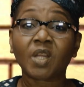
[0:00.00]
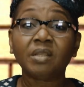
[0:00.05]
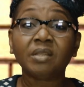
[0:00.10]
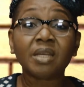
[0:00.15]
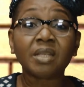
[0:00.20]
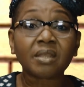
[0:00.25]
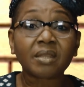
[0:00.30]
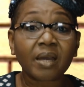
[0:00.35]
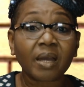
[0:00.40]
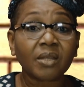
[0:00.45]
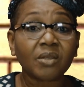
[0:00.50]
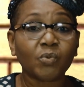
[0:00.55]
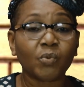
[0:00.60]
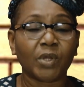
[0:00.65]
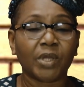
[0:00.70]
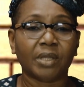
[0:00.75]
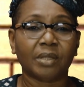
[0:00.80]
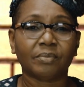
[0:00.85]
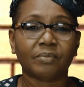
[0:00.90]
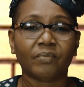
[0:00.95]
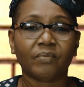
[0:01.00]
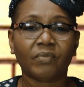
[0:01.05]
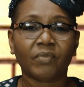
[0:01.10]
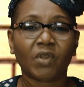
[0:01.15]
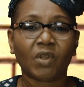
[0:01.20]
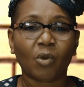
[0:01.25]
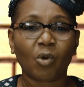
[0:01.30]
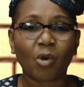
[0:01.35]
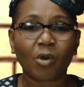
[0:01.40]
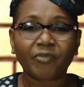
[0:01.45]
The third way
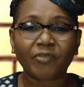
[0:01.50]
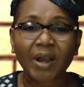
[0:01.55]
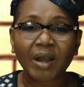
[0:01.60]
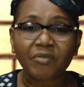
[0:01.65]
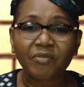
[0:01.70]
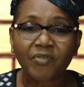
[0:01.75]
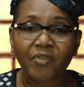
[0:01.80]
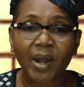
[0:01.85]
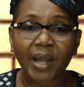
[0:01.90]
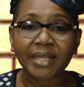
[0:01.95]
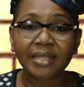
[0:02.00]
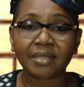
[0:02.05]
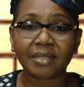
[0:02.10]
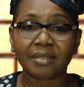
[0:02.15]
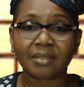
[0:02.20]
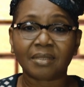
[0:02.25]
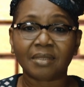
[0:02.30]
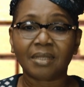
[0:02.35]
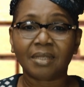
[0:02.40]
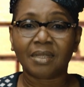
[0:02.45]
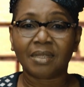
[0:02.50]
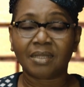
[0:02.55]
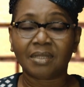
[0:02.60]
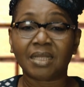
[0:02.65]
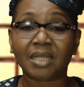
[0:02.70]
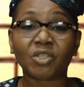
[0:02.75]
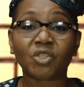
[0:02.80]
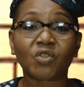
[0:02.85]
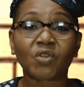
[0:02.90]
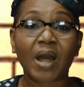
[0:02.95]
of avoiding
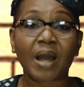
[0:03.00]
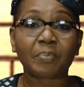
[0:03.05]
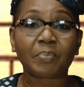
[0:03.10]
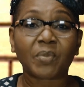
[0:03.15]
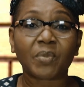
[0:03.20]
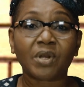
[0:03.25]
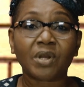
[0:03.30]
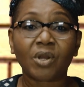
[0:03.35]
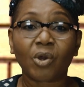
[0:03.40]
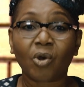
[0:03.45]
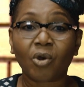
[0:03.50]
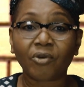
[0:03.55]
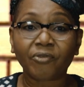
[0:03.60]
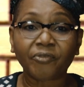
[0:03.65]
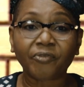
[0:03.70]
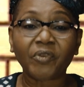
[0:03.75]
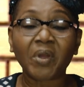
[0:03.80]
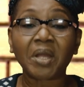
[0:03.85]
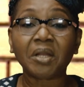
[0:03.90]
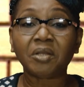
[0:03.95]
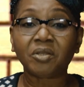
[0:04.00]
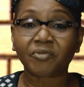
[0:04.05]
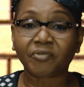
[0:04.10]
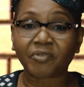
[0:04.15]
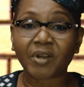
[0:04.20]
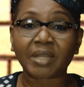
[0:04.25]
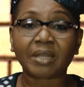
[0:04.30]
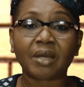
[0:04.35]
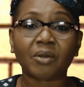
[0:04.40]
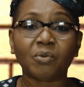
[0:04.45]
the trap of failed
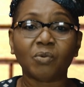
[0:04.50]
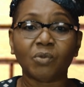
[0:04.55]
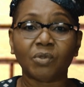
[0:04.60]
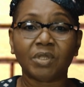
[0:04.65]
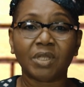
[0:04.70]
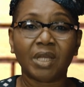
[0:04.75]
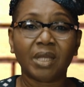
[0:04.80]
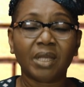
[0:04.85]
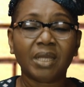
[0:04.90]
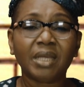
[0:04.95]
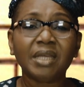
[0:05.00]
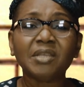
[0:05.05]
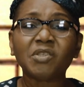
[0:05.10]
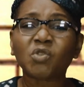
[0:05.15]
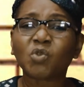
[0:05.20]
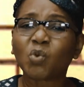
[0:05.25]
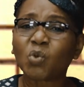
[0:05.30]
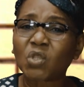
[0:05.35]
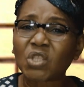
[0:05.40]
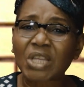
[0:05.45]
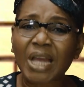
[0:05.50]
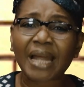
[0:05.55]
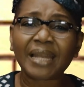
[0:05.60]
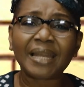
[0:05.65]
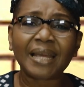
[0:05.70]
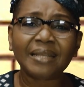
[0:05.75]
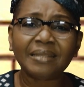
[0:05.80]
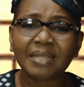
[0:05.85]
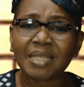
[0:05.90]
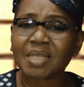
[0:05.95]
fatherhood is to
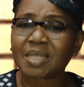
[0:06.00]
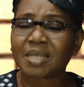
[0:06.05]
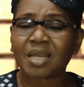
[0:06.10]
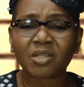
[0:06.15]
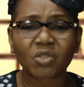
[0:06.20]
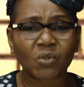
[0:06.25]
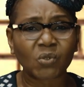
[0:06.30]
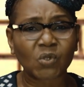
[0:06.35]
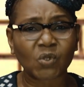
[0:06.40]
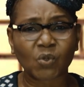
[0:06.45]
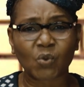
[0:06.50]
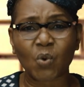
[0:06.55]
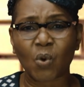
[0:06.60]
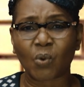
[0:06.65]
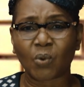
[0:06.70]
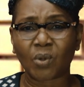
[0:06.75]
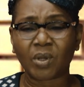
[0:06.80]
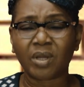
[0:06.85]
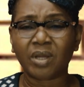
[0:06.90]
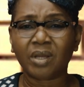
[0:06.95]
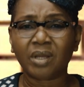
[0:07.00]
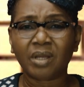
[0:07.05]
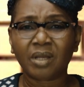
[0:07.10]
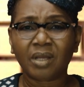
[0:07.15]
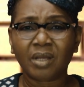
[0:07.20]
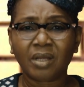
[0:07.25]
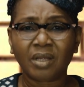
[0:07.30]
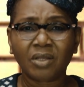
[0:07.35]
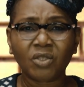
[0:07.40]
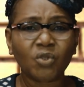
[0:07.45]
challenge the status quo.
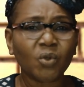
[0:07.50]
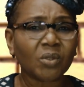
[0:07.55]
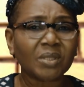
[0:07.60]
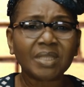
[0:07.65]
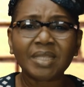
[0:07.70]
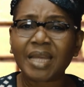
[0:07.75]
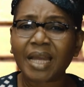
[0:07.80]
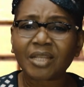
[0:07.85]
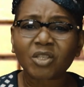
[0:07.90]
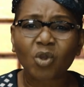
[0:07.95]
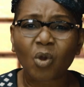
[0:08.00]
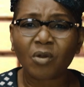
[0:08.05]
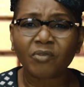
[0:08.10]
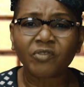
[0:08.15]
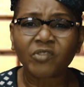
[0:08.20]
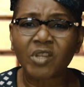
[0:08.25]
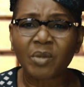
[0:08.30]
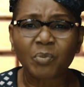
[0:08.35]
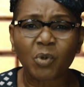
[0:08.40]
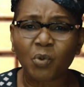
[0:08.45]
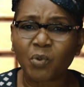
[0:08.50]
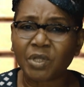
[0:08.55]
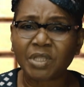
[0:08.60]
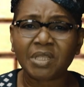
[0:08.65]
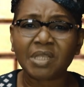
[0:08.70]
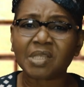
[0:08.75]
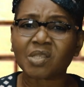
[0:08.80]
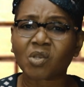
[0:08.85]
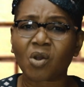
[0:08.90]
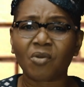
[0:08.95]
Don't get comfortable with
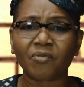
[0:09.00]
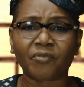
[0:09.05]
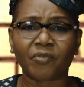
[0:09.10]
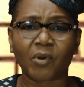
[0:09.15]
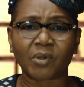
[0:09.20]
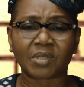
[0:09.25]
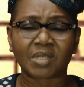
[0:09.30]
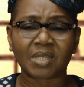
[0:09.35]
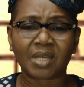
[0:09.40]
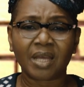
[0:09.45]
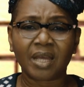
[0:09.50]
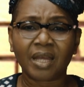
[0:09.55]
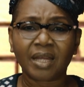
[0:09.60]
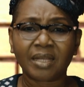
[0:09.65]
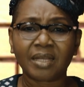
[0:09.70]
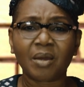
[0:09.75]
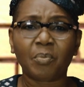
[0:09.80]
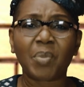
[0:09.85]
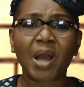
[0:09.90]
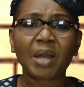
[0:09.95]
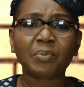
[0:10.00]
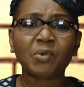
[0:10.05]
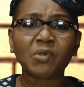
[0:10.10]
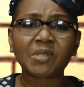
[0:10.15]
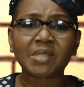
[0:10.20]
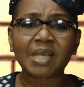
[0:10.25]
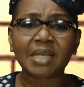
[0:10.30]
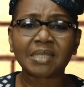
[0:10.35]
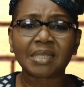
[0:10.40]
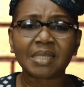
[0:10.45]
discomfort. The Bible
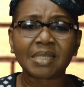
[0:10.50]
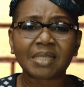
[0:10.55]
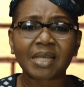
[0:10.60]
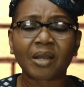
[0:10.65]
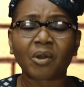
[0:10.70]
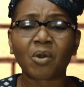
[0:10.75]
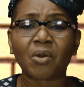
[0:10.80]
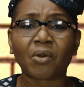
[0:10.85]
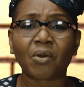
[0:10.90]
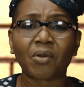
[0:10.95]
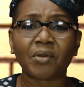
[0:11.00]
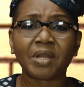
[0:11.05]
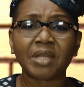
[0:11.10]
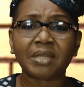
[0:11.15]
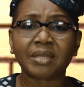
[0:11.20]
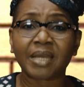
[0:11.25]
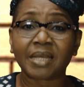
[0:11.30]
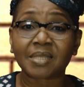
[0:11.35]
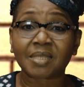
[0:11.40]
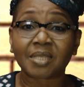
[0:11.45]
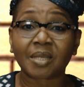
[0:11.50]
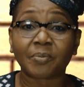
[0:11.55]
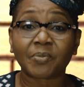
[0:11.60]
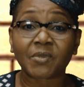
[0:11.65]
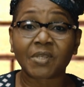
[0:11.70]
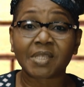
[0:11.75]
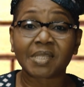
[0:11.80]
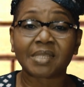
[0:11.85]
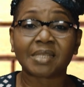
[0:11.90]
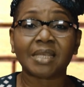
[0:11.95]
says in 2 Corinthians
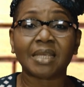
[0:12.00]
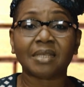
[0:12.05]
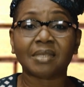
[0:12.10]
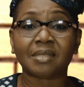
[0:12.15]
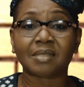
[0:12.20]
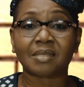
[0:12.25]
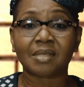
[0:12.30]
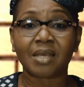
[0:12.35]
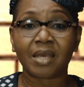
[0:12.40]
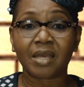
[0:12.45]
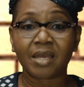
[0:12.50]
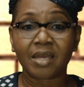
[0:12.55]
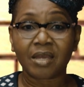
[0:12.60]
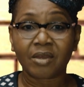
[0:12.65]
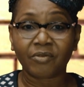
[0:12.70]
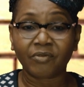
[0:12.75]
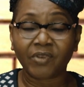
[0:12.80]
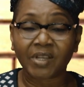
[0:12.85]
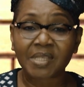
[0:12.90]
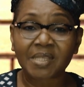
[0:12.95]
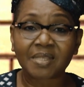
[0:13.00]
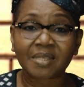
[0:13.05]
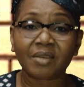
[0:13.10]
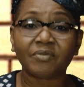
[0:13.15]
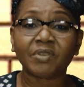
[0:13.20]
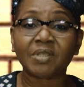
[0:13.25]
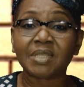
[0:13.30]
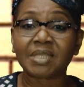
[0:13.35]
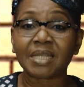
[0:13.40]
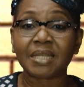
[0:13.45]
chapter 6, verse
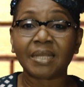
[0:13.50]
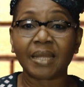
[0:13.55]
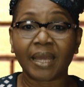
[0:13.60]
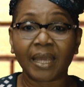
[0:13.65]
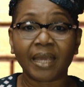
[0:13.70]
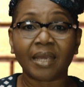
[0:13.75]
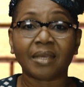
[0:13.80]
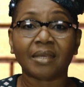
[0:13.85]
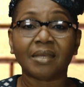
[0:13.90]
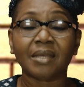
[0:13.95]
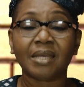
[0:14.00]
17a,